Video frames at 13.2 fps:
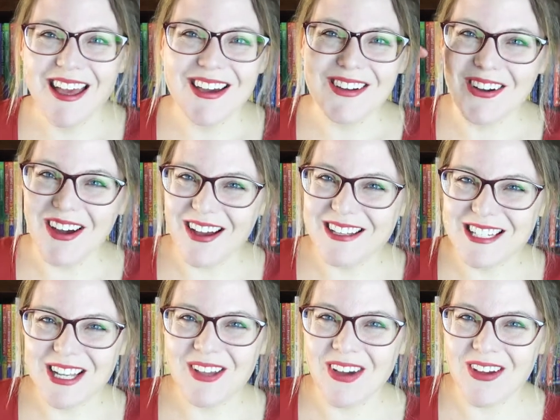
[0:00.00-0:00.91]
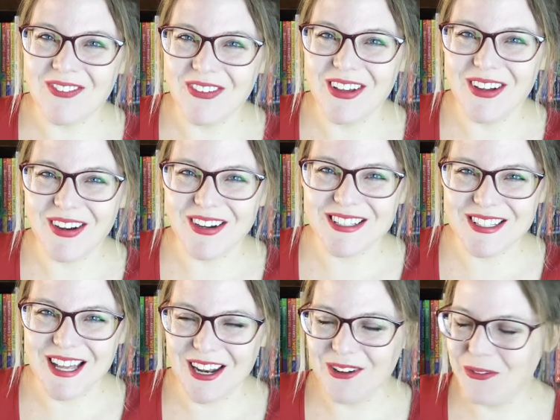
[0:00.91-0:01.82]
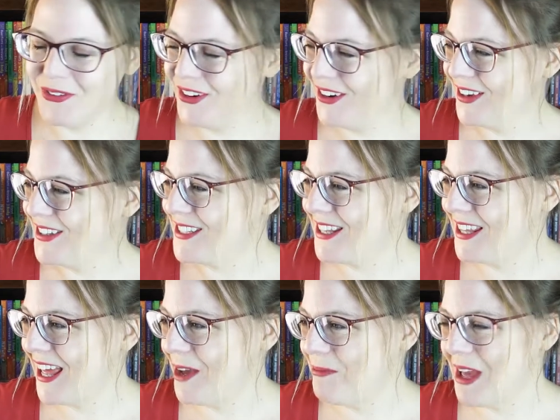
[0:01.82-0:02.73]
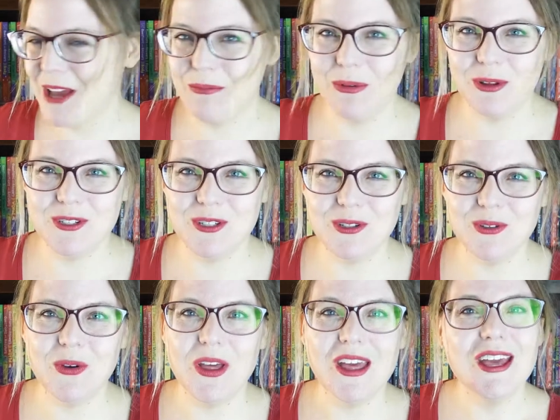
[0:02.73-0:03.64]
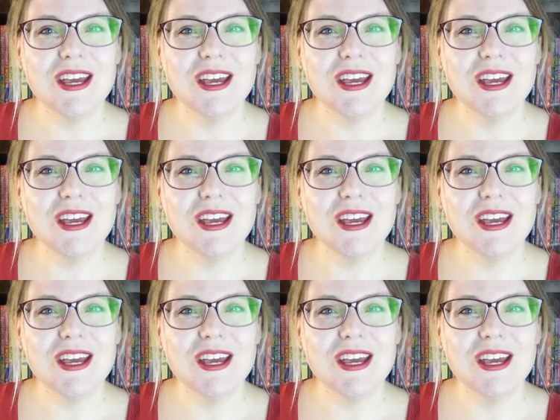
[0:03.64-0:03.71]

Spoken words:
crossing my fingers that it works and that I'm able to